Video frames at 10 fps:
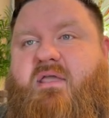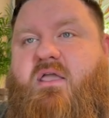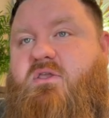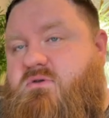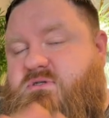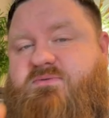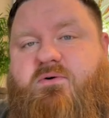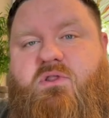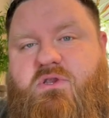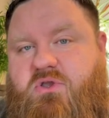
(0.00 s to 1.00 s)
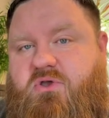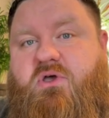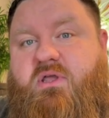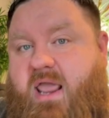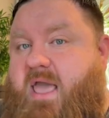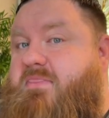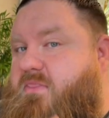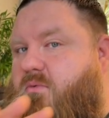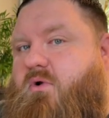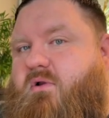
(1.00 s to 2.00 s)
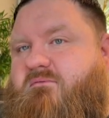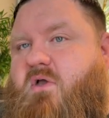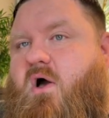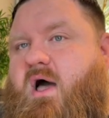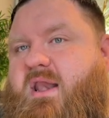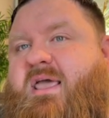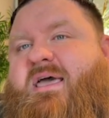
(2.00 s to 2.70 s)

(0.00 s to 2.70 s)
and useful and good and the word of god